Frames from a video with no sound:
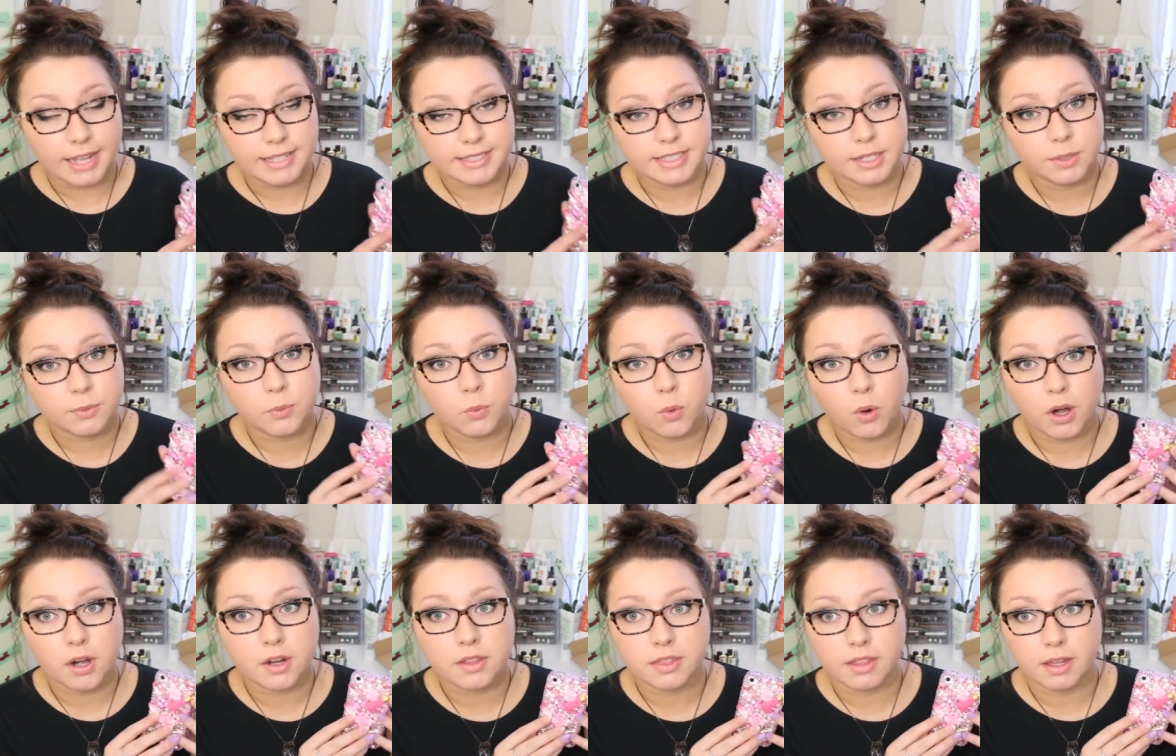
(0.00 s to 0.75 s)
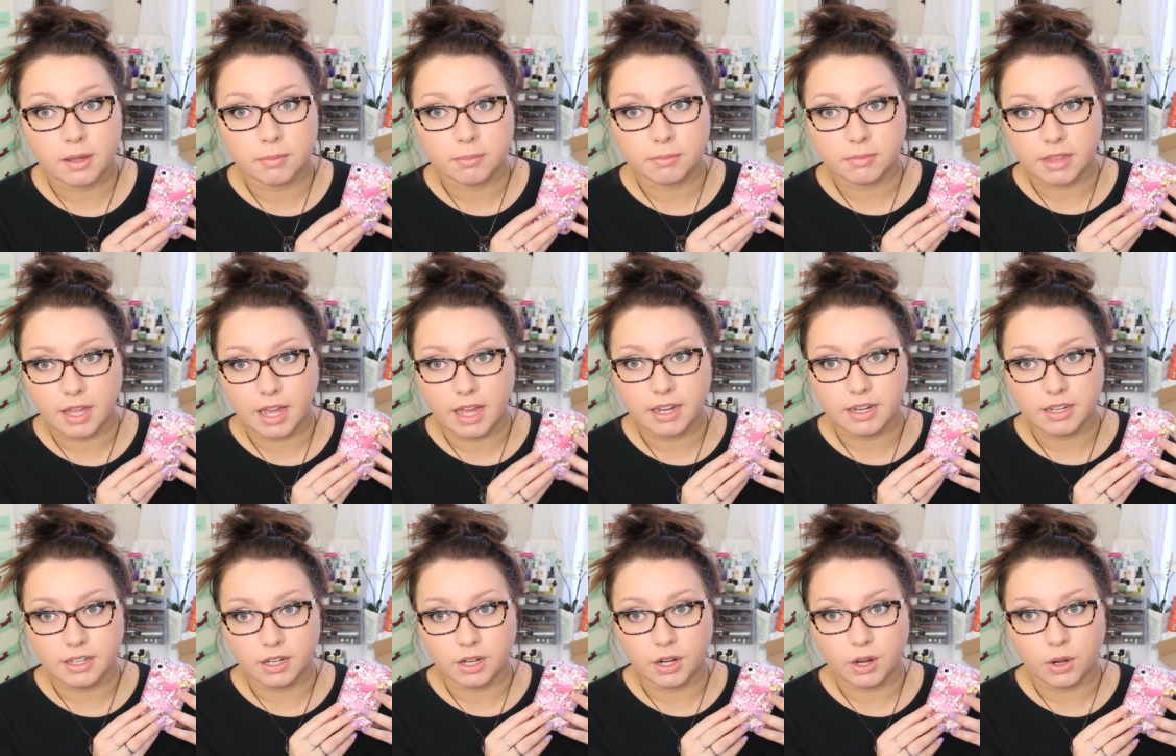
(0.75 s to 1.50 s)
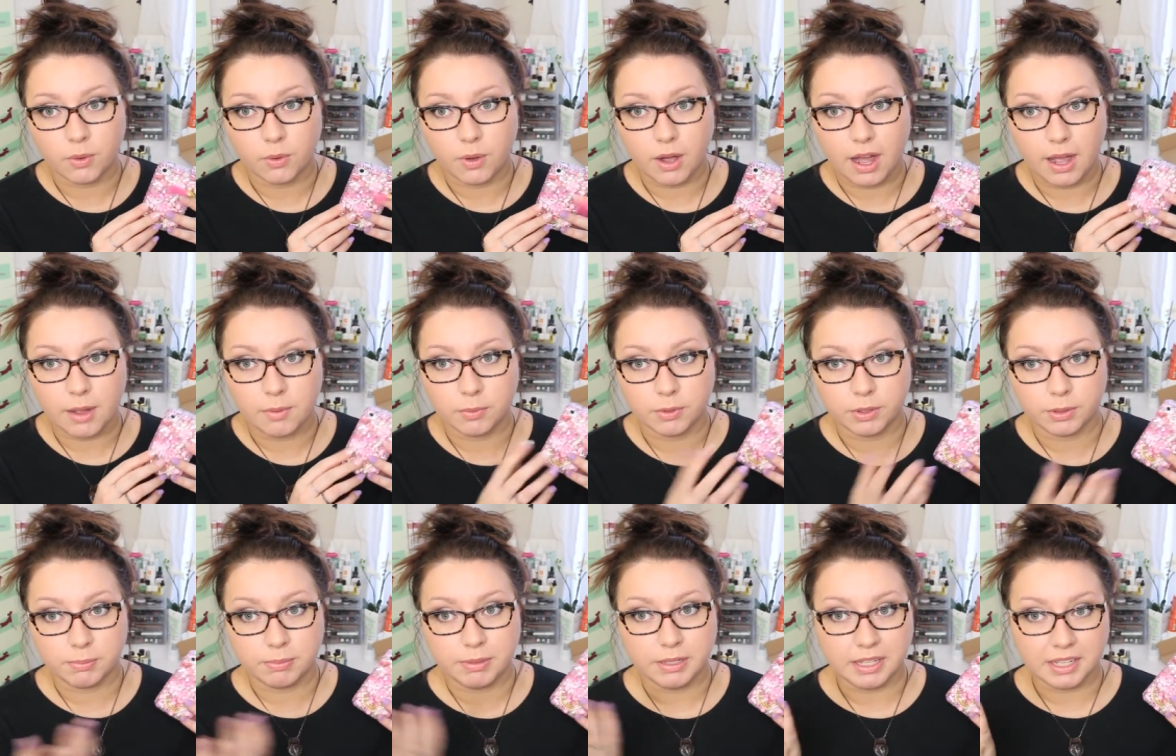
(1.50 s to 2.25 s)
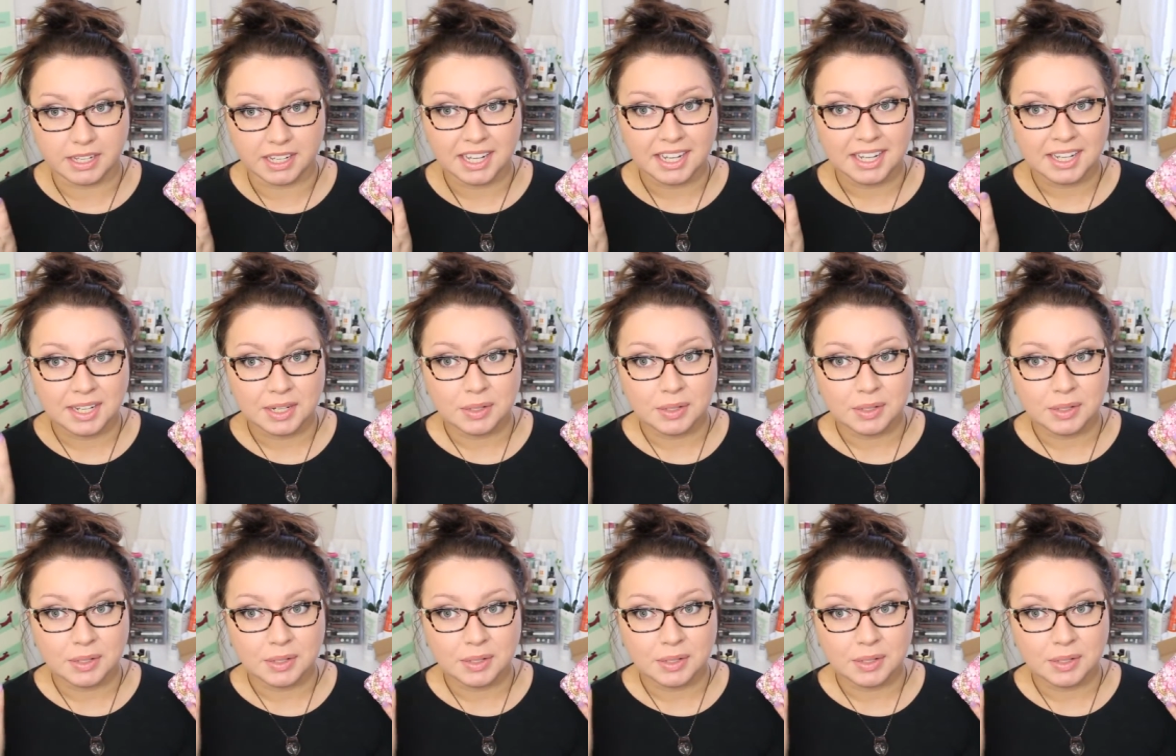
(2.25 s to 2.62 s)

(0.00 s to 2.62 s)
I did warn them that, you know, I would be